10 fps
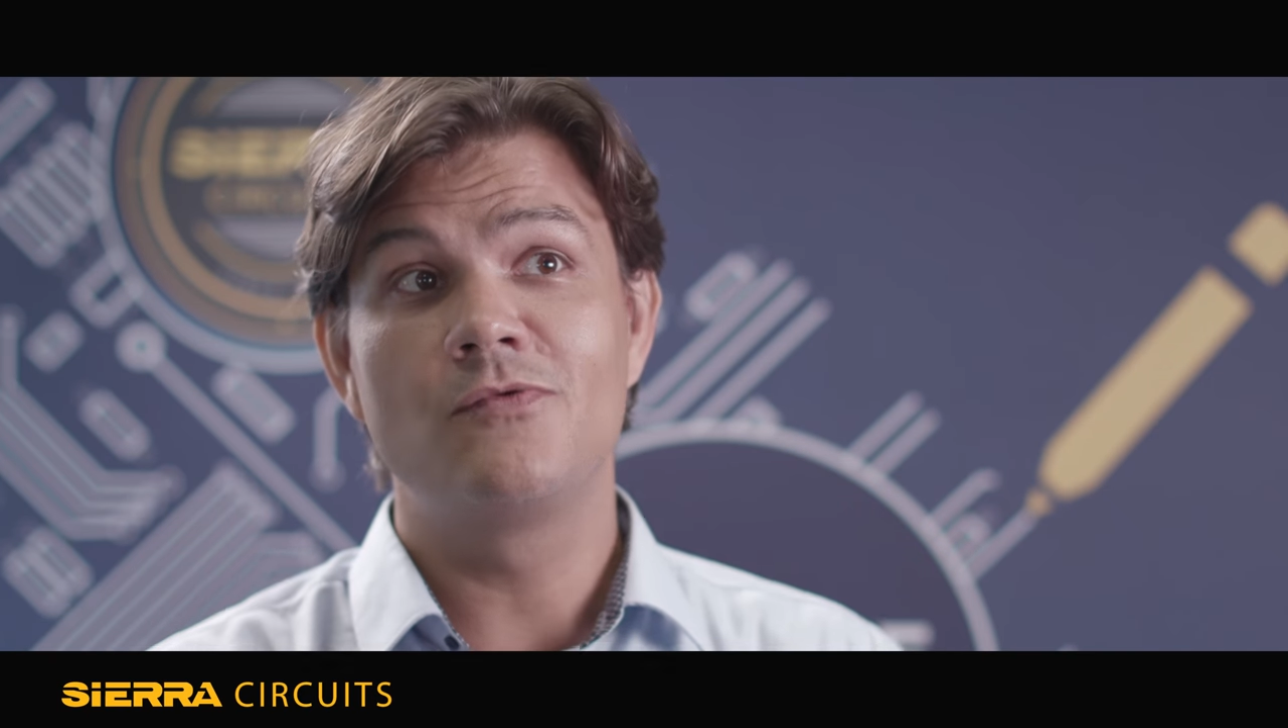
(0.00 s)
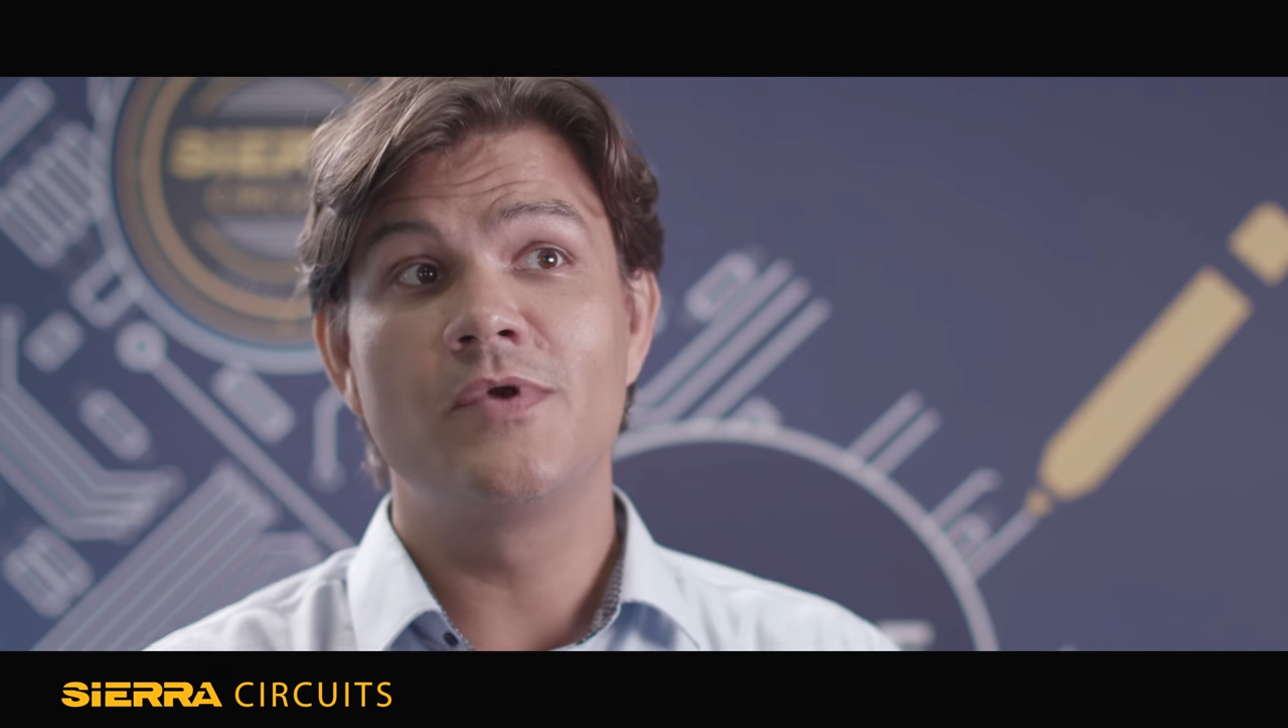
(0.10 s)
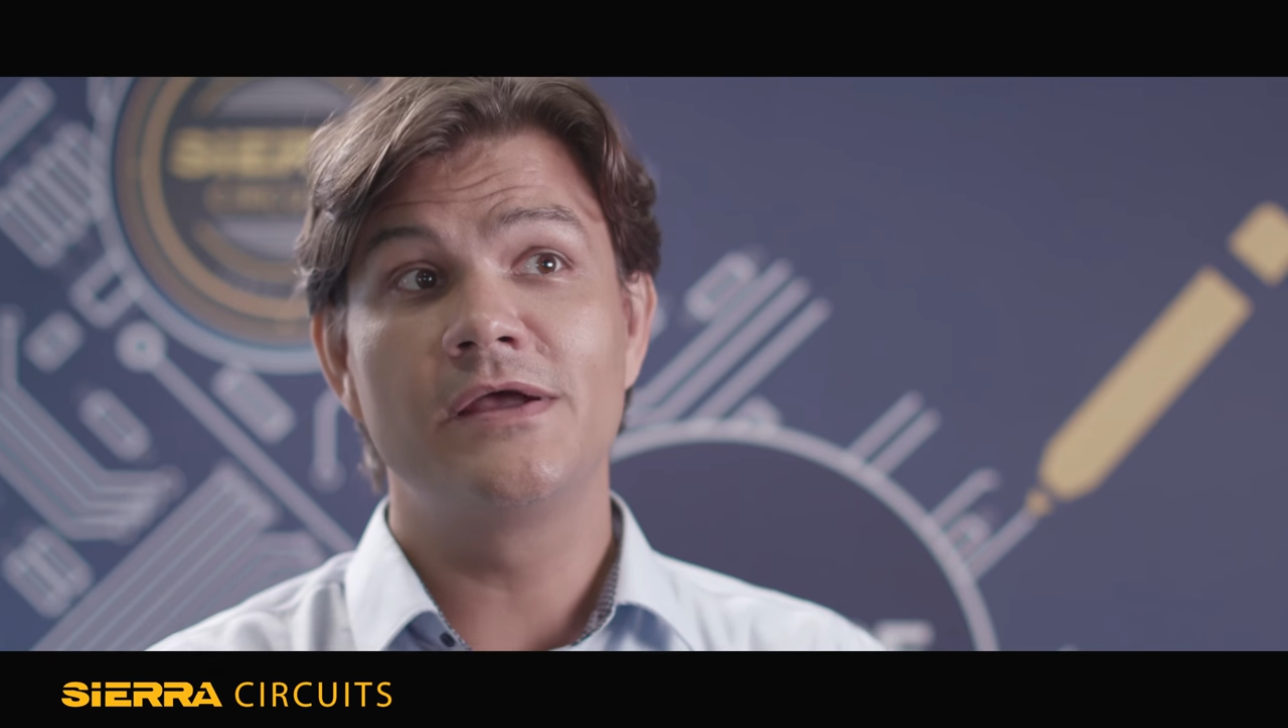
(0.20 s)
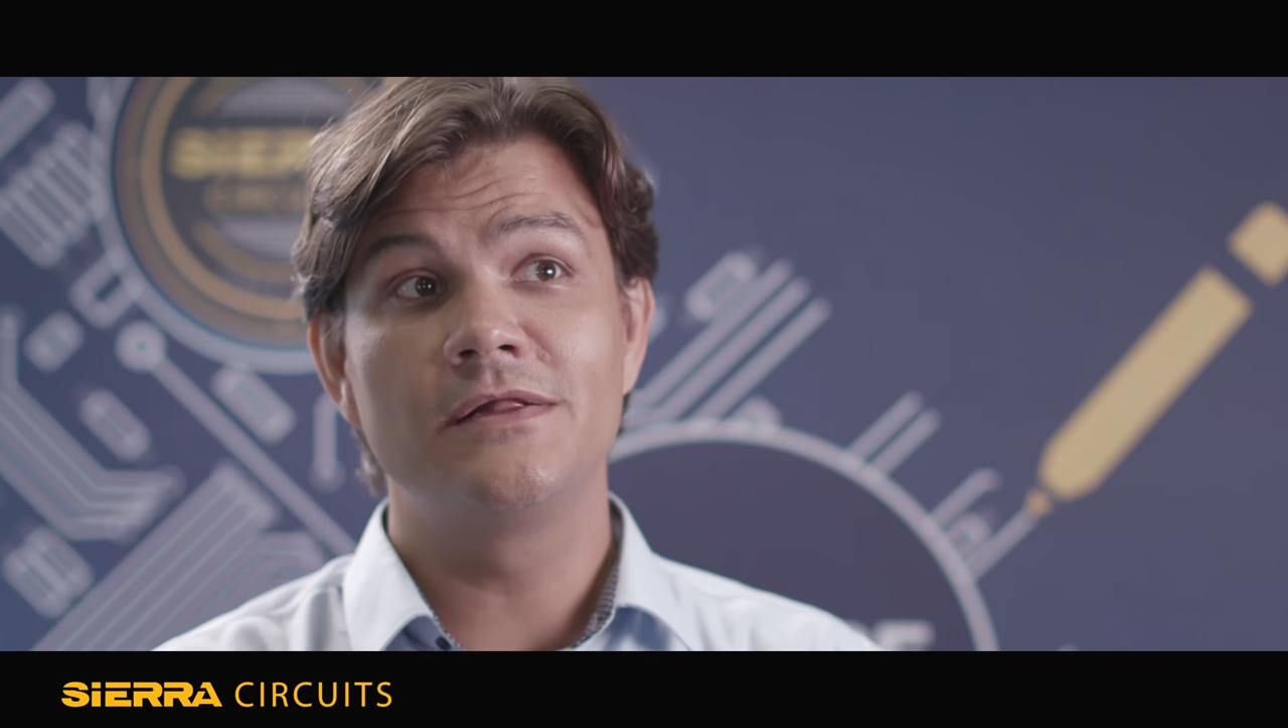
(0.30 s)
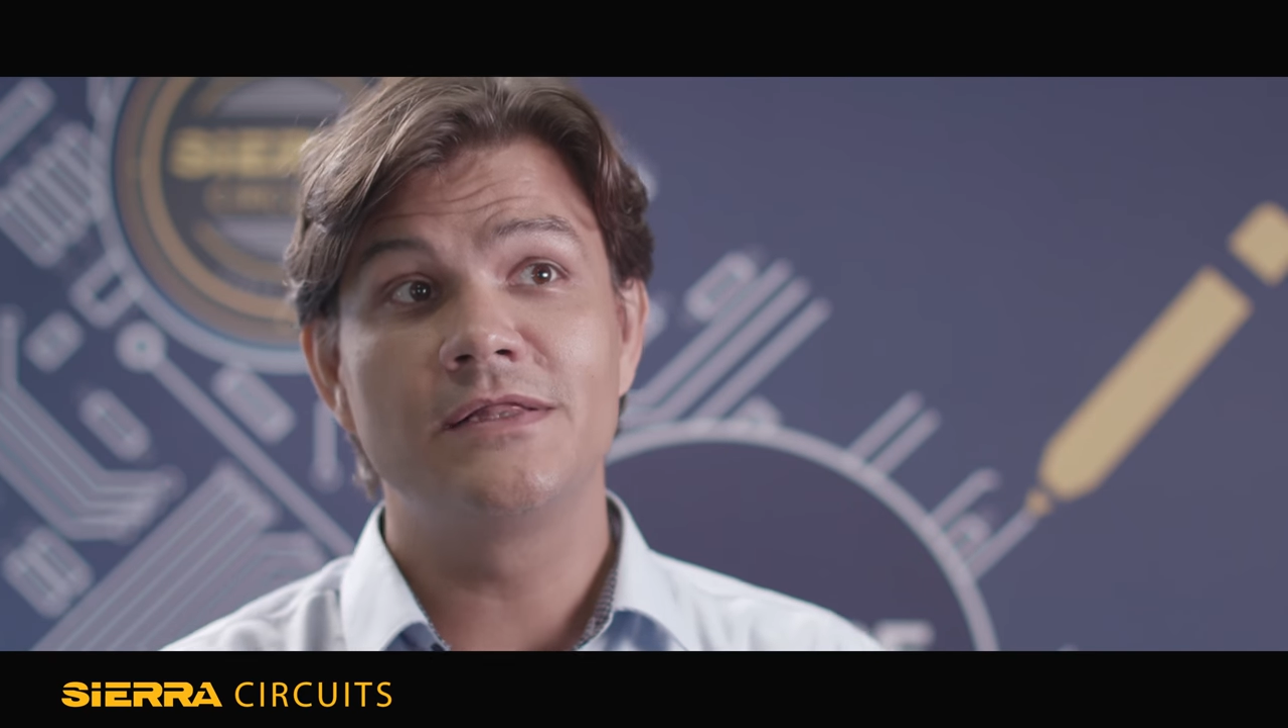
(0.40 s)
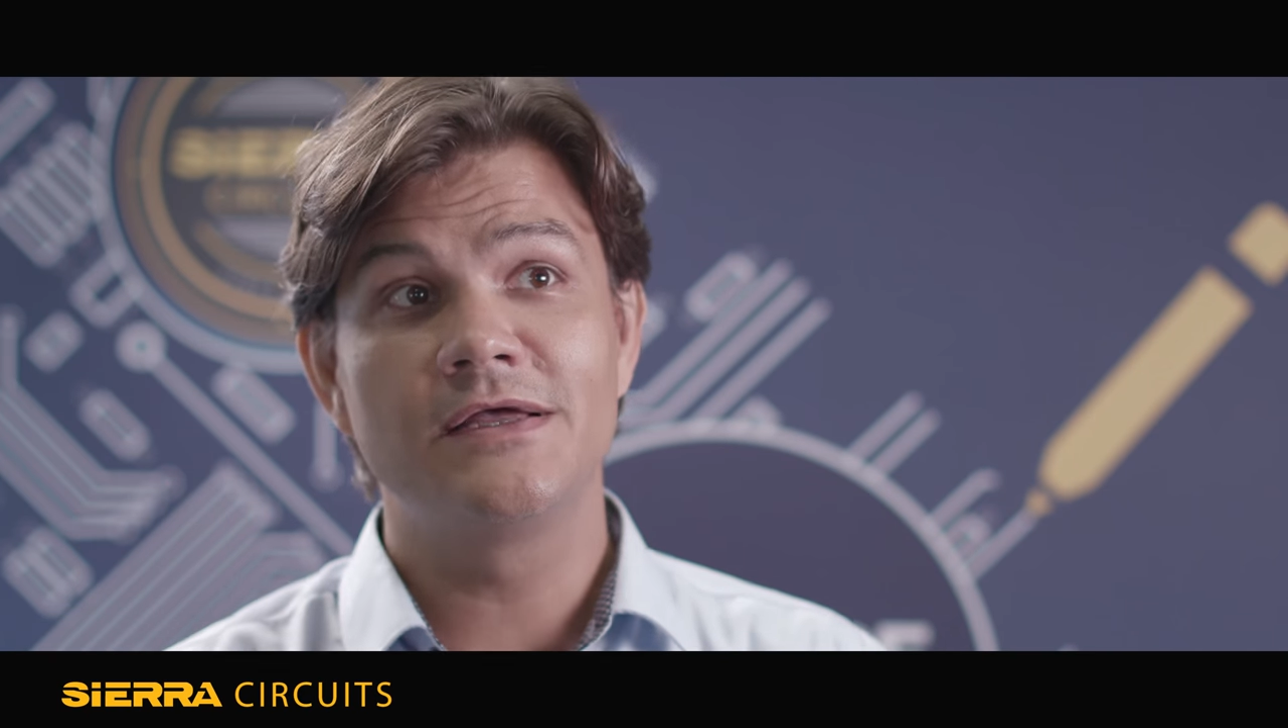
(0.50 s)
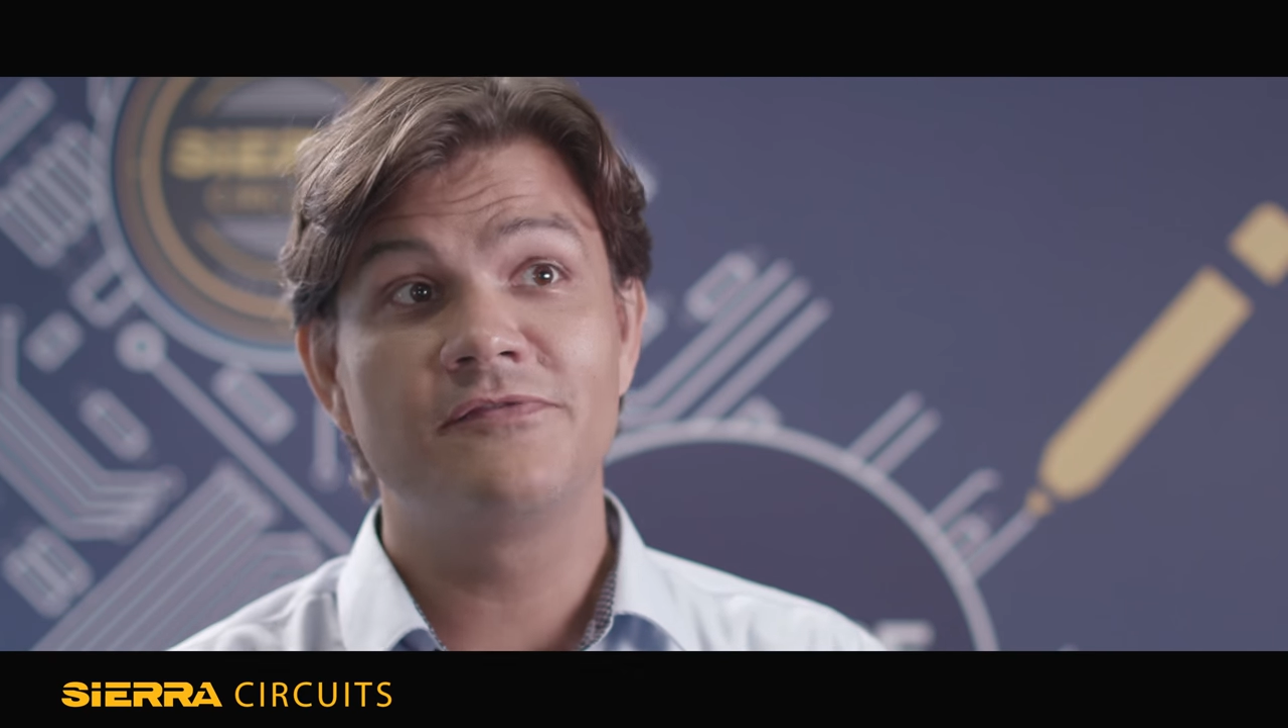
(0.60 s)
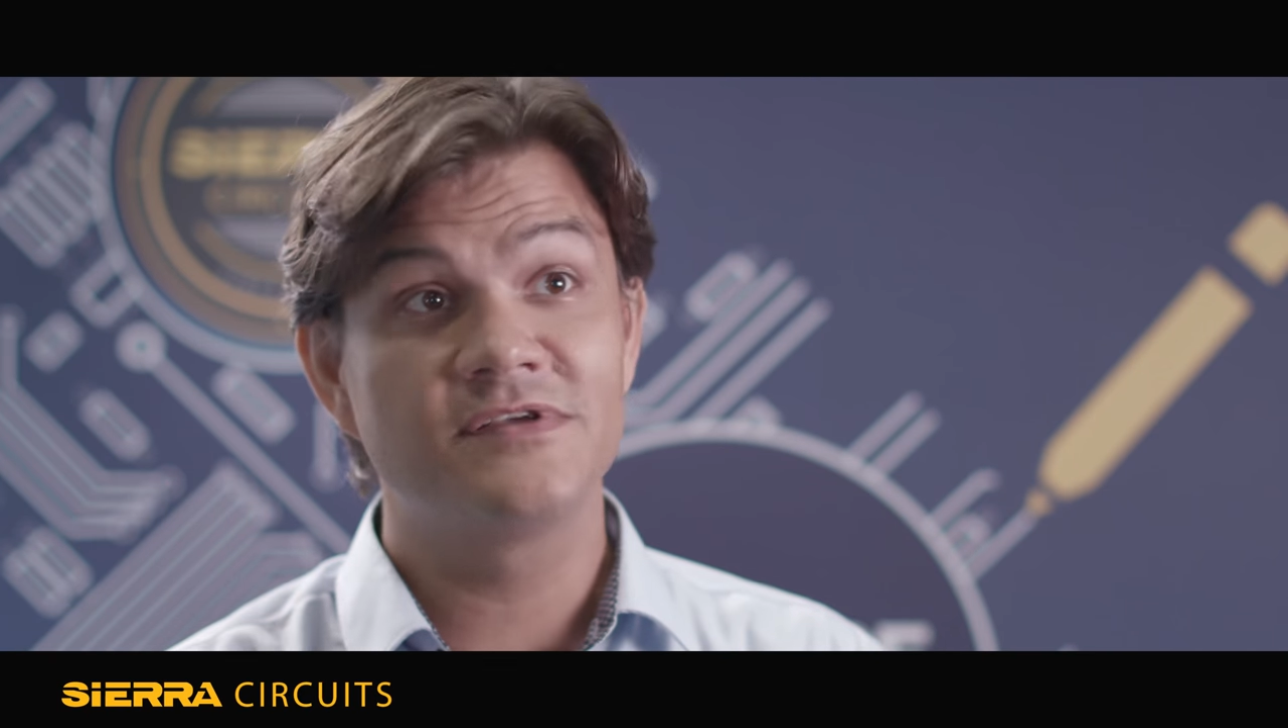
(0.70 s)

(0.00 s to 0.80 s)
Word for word: a real uh,